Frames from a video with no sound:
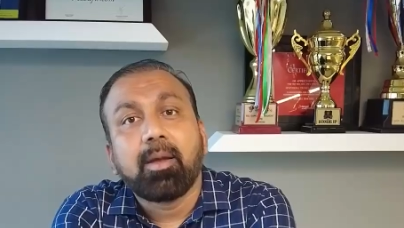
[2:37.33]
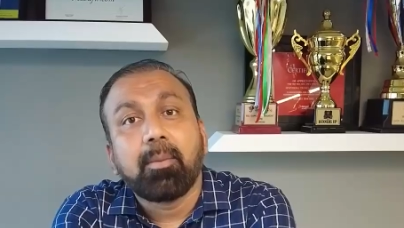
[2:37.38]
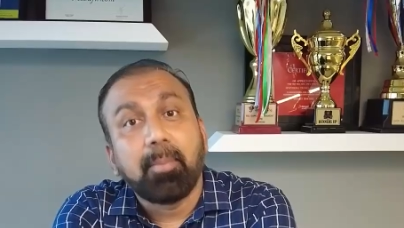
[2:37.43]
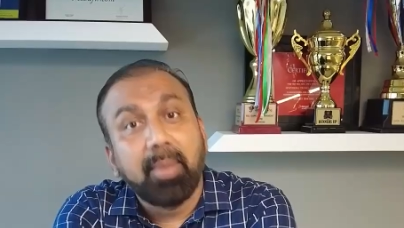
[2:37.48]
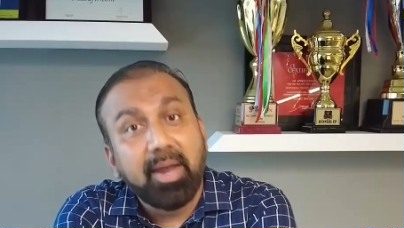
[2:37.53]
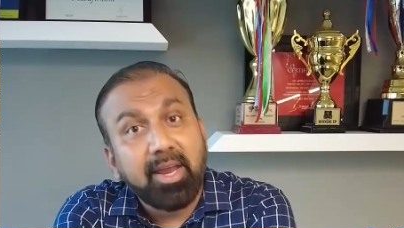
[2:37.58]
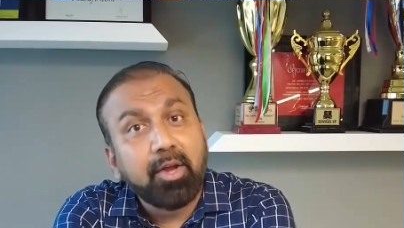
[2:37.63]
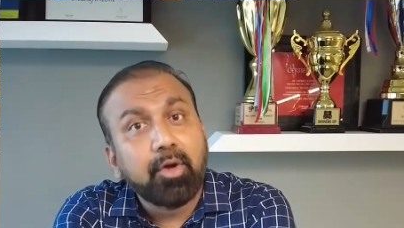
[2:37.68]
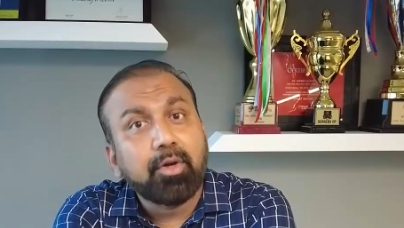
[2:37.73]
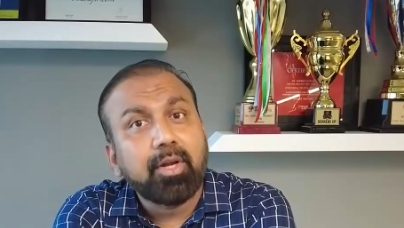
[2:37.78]

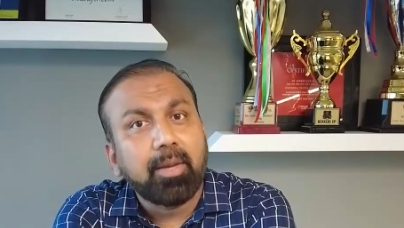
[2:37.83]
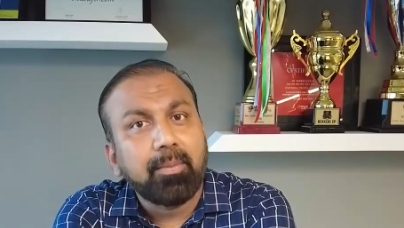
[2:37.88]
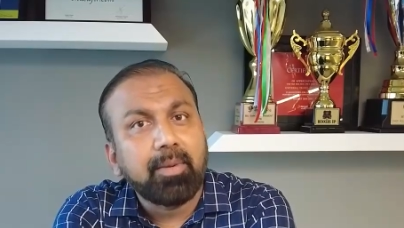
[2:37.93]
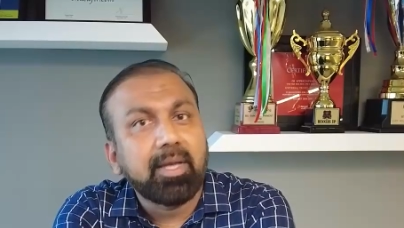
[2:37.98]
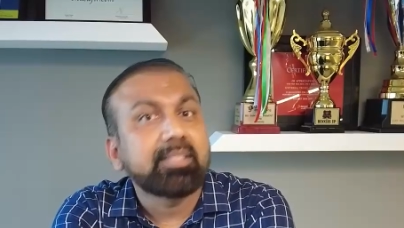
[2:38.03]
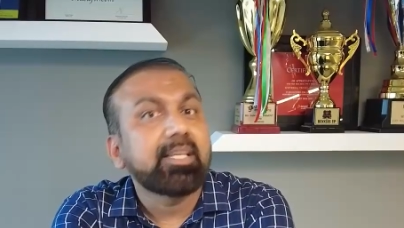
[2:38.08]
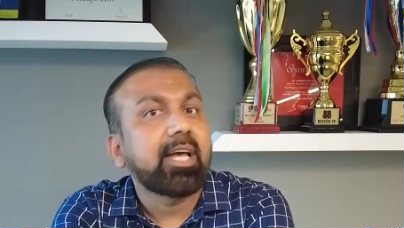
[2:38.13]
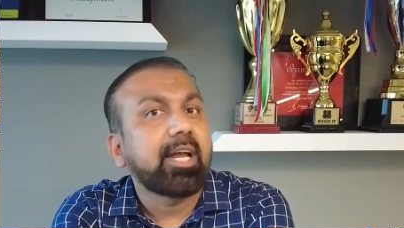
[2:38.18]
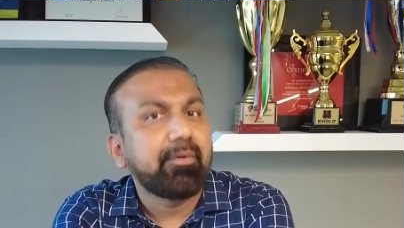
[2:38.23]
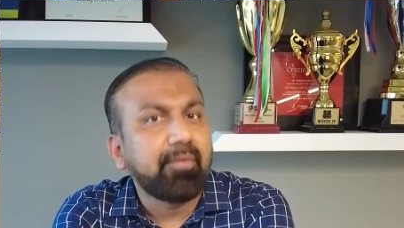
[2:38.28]
May your day be
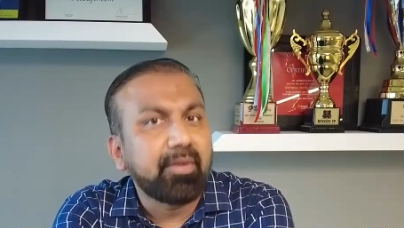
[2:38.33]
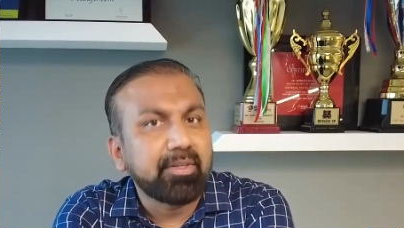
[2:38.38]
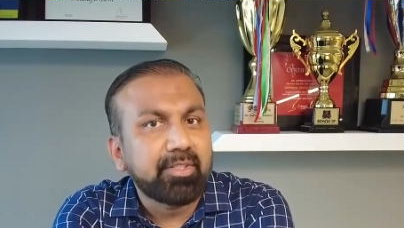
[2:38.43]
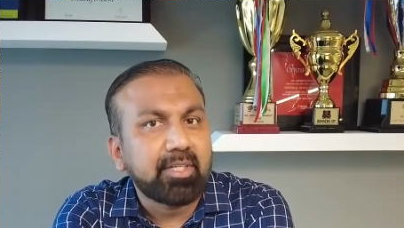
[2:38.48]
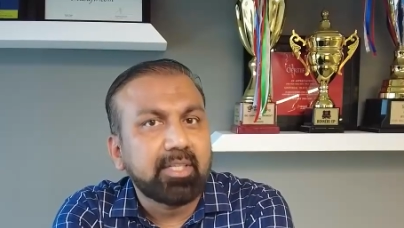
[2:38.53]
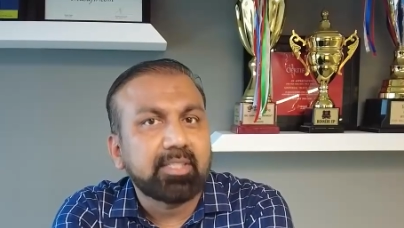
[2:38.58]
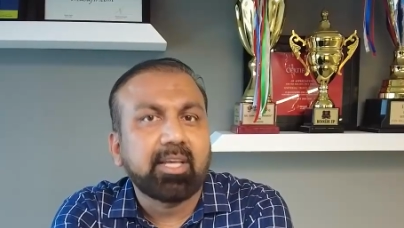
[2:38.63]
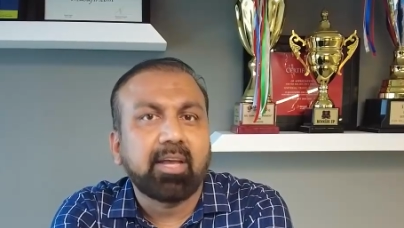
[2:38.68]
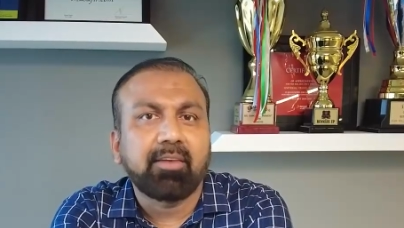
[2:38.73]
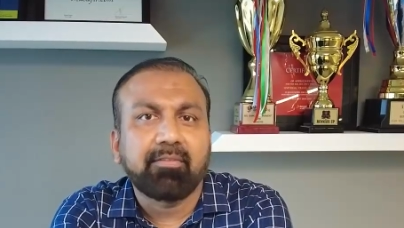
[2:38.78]
as
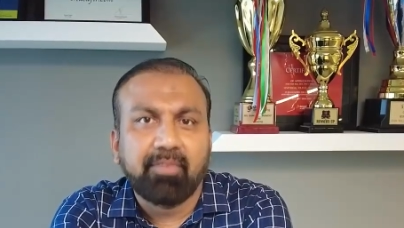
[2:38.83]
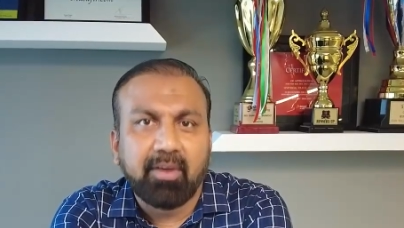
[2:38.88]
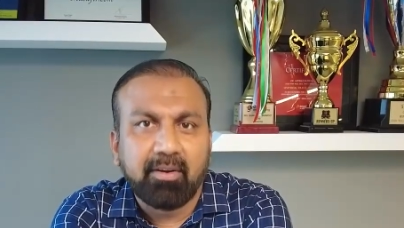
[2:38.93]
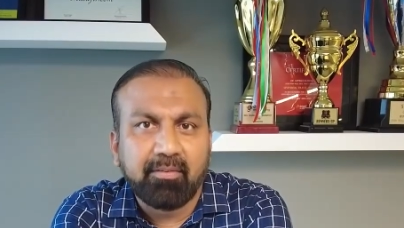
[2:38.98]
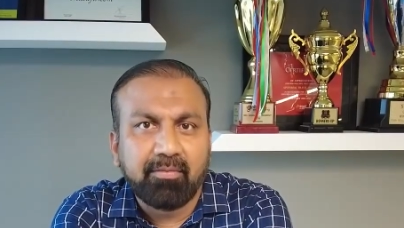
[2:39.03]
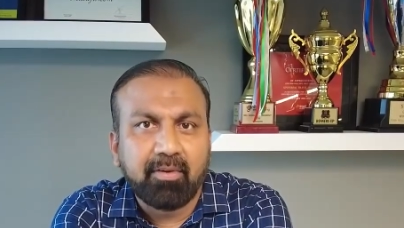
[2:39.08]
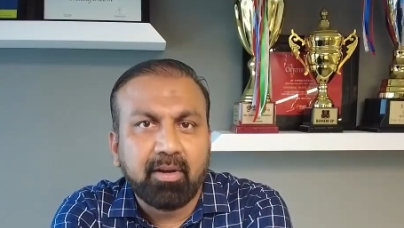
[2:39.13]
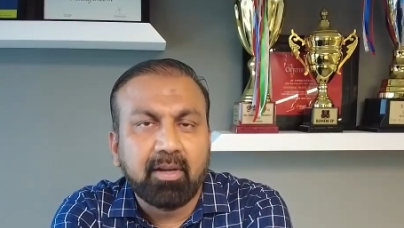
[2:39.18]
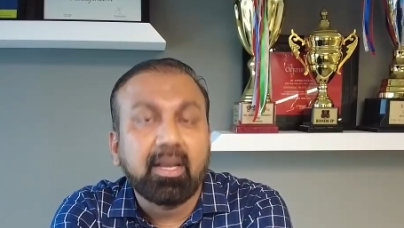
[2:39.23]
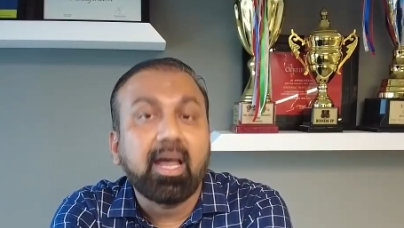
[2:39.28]
adventurous and
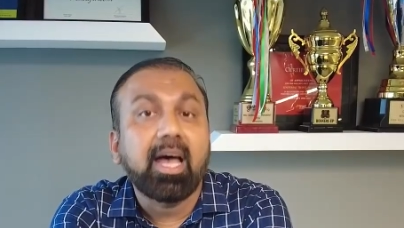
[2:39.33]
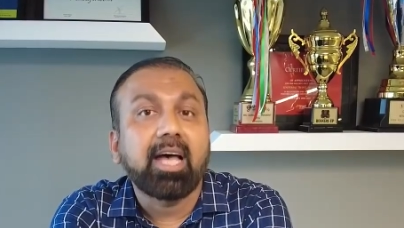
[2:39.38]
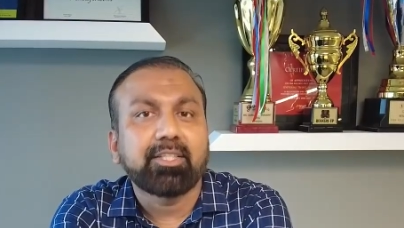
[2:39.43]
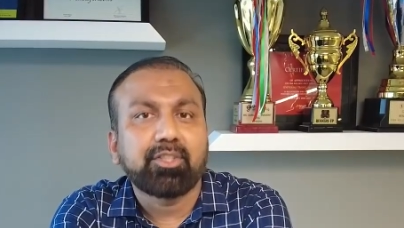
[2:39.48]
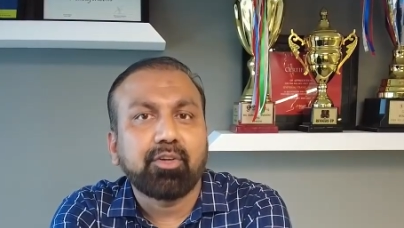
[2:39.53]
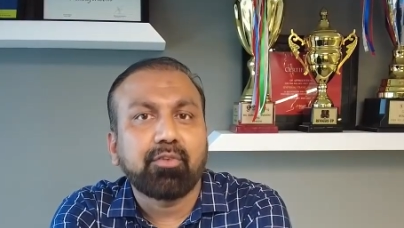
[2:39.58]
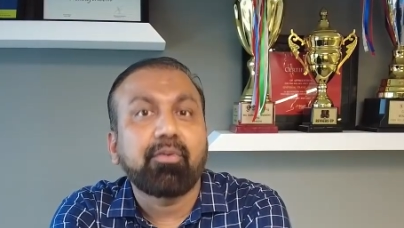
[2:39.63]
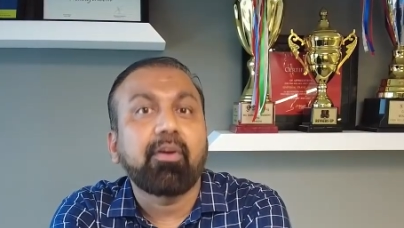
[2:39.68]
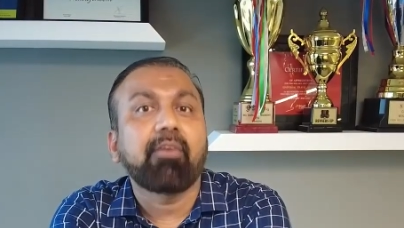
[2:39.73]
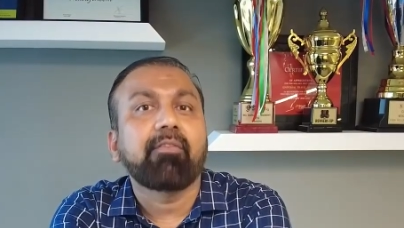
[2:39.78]
fun-filled as
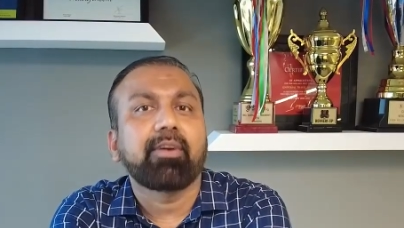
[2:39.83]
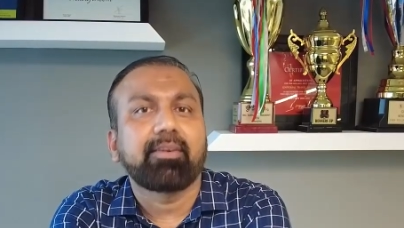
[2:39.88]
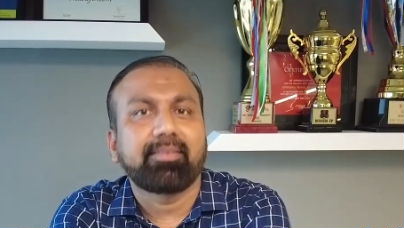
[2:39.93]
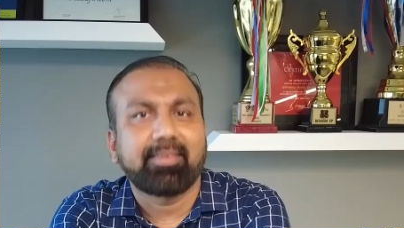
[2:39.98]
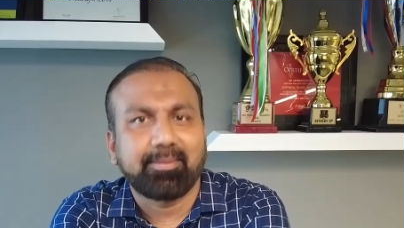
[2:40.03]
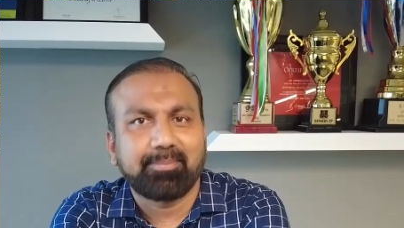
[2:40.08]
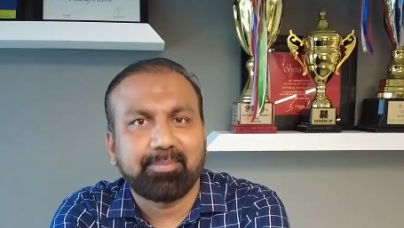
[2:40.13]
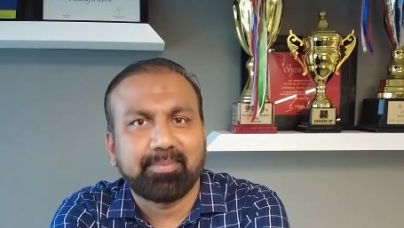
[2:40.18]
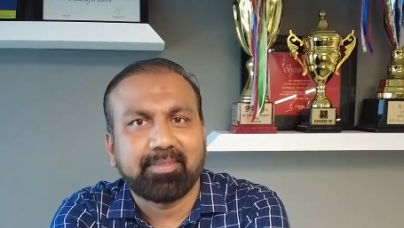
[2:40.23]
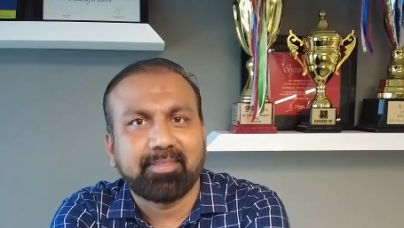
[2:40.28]
your favorite
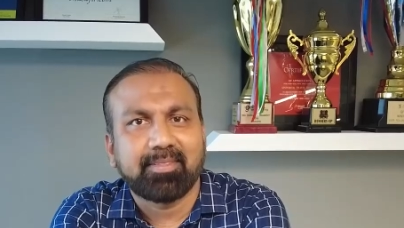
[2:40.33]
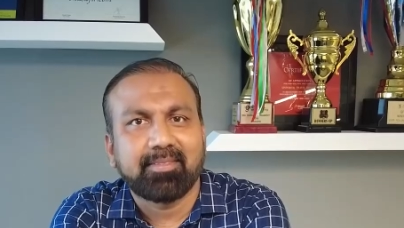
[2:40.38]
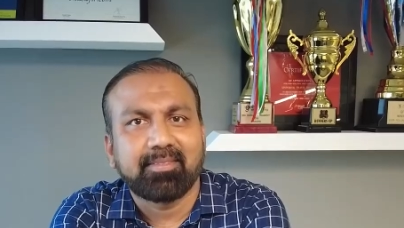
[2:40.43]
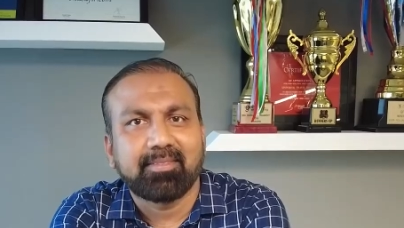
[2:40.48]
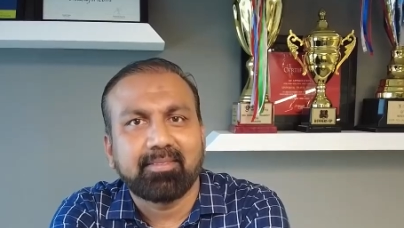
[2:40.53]
trips.